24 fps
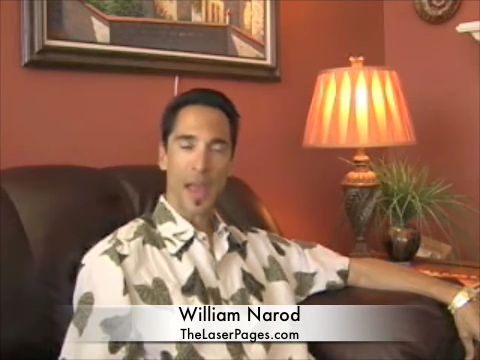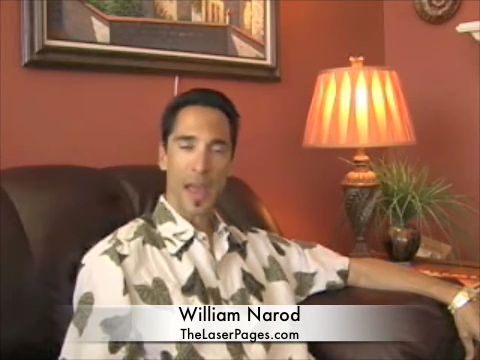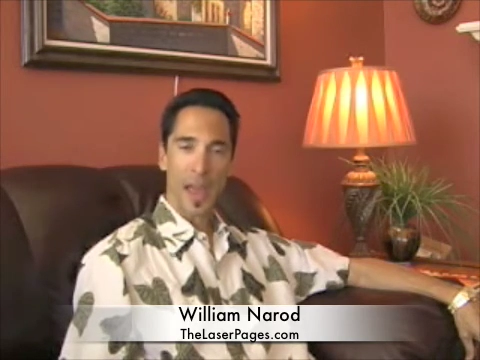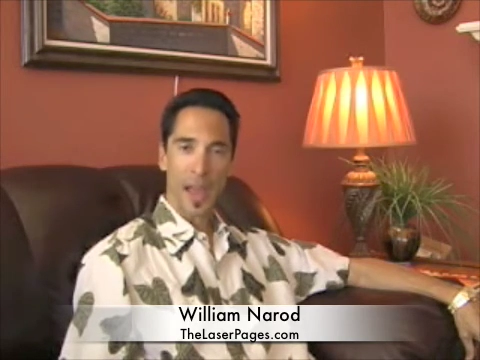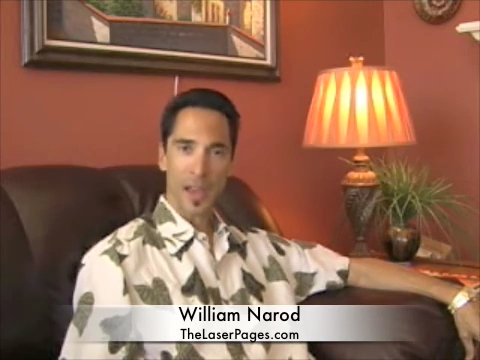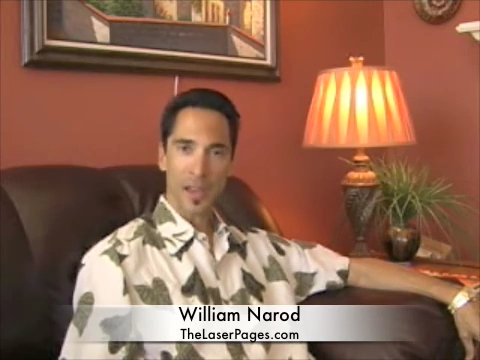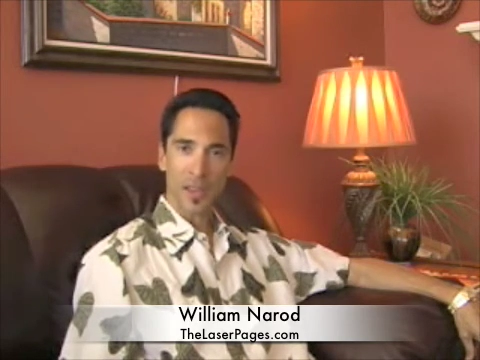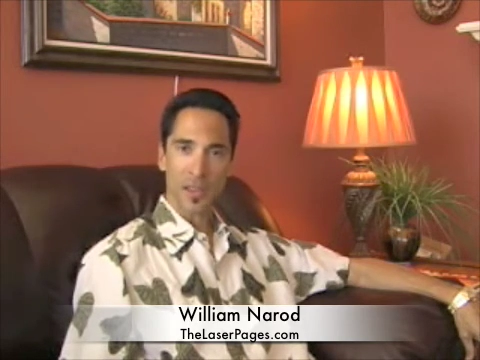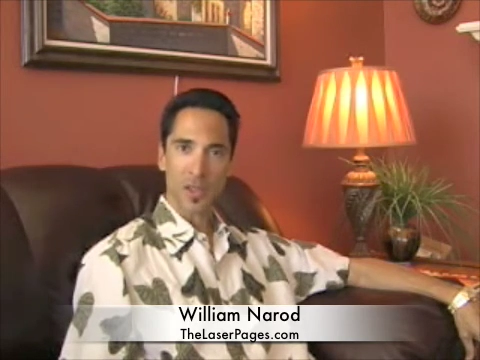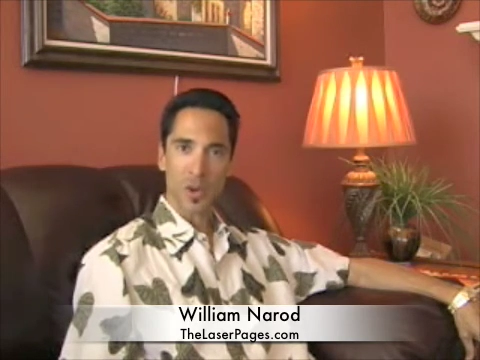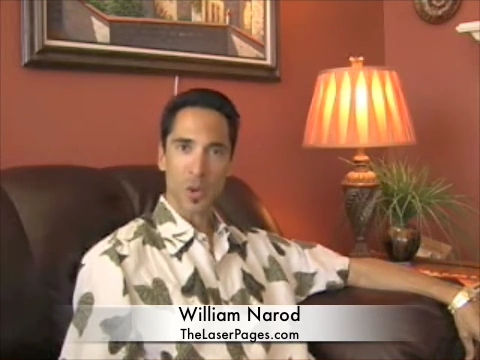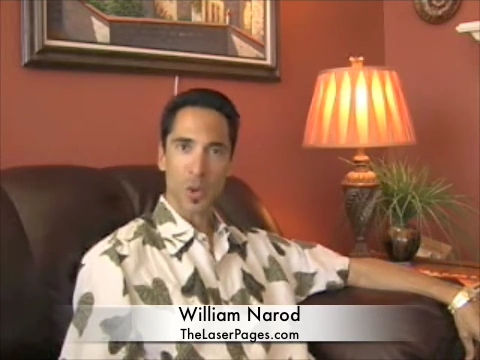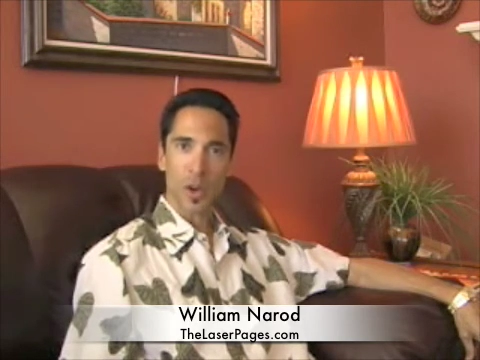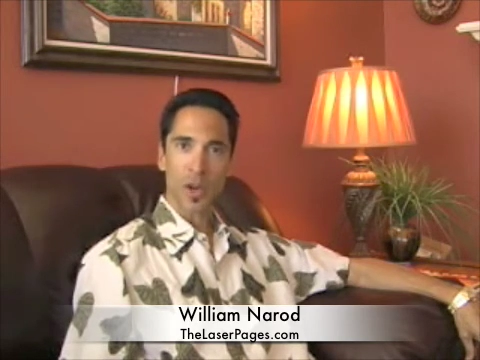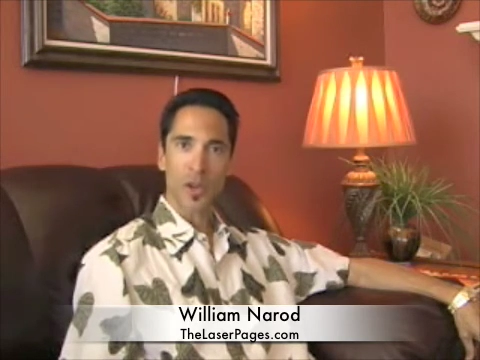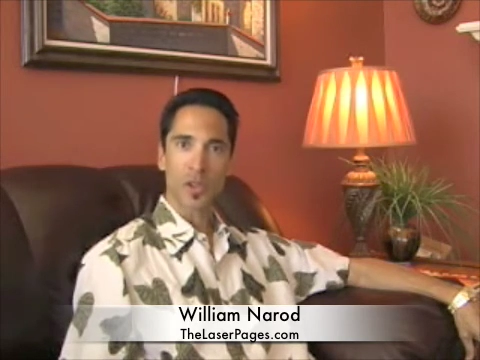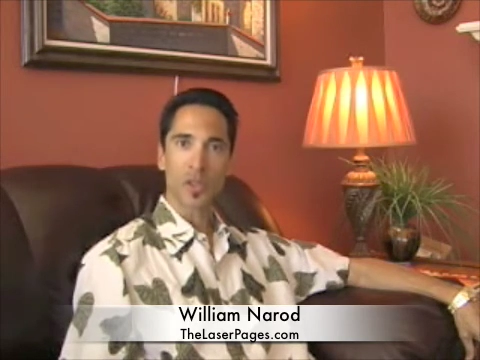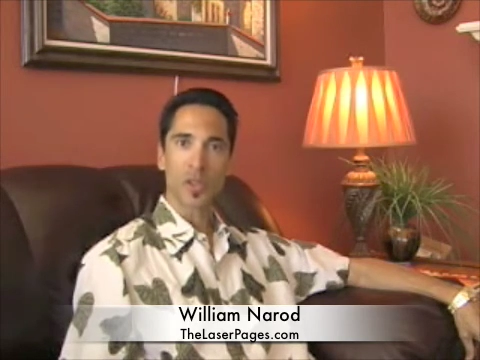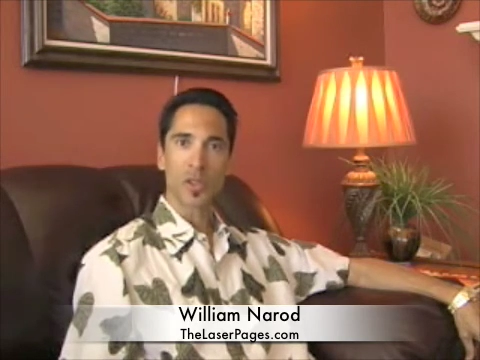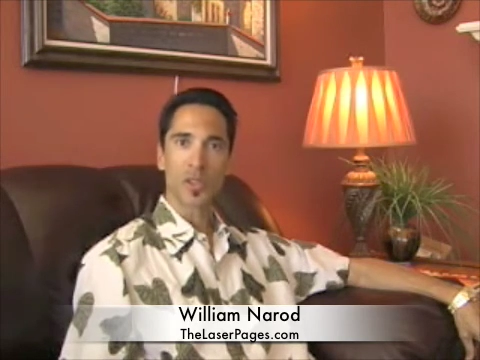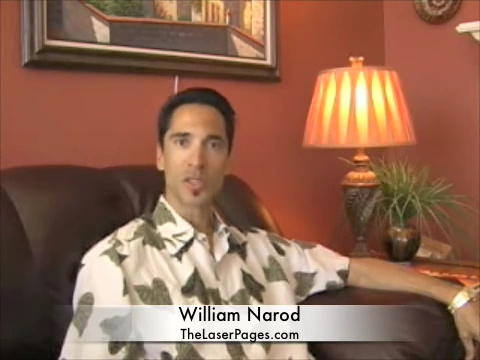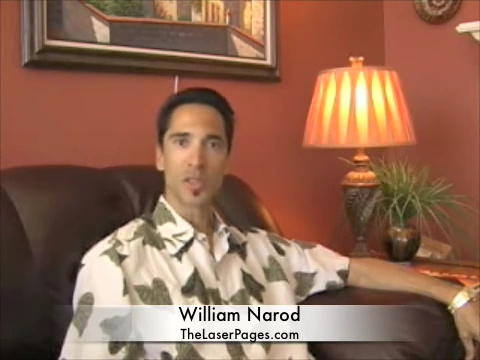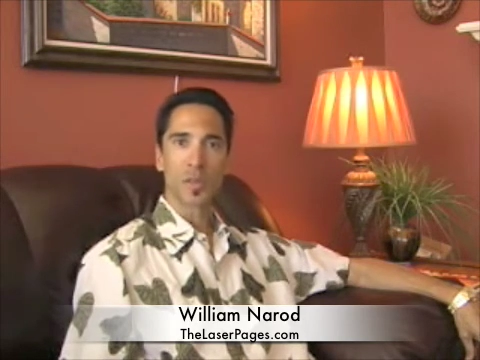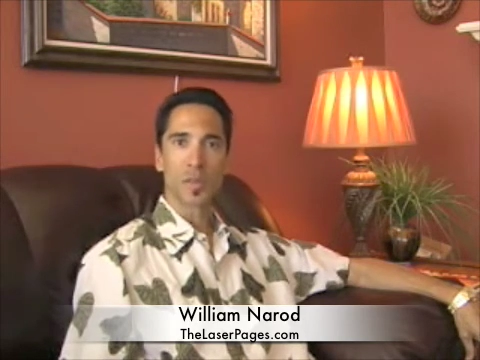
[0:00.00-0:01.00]
ask
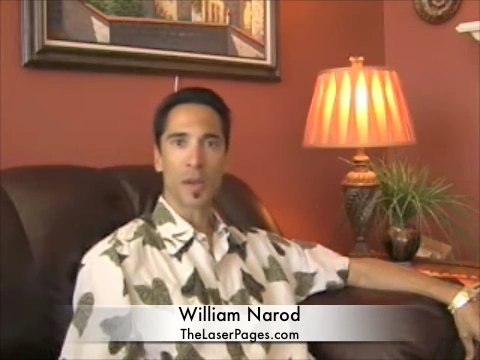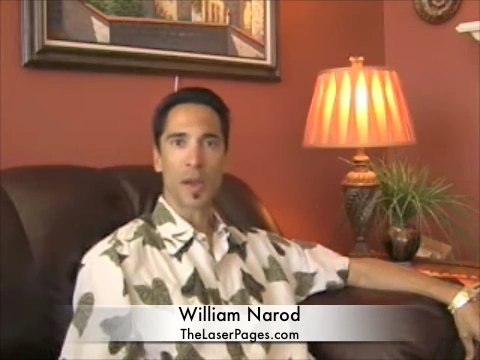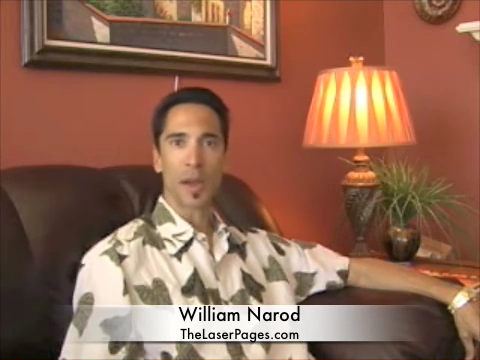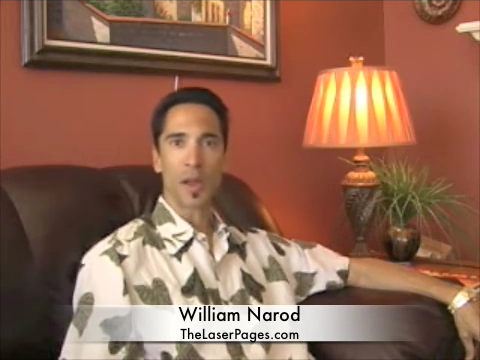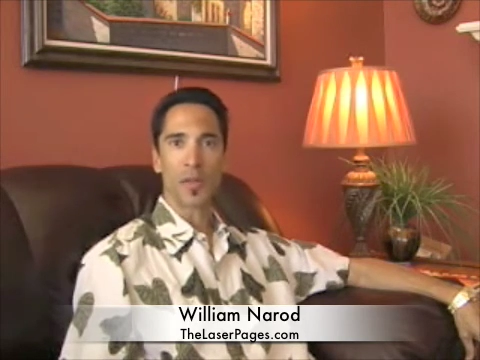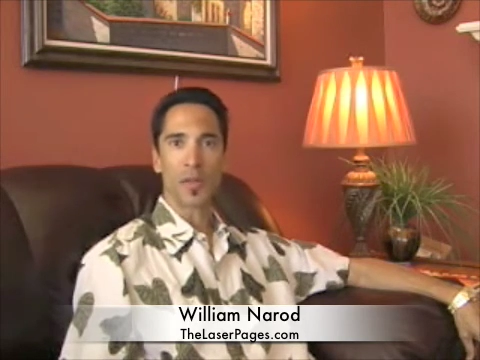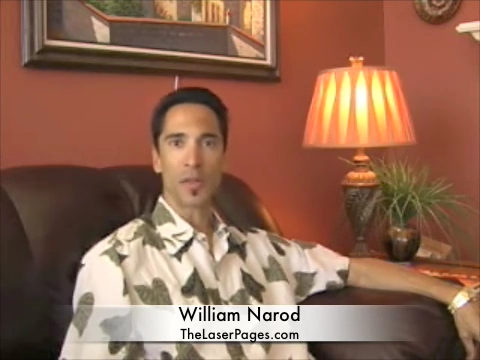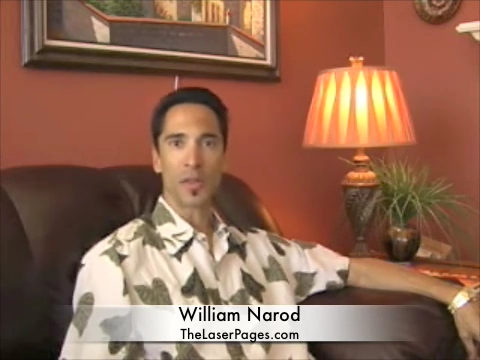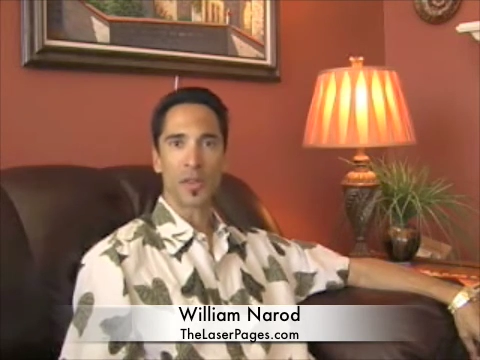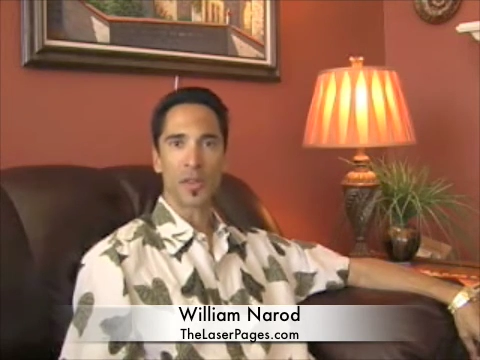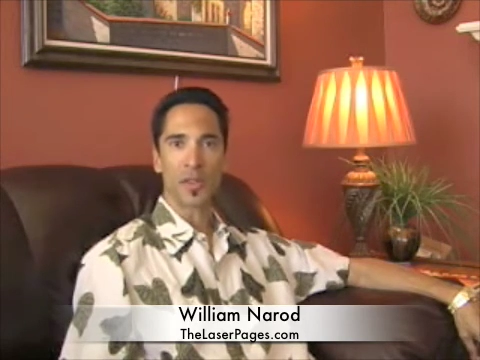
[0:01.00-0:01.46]
questions about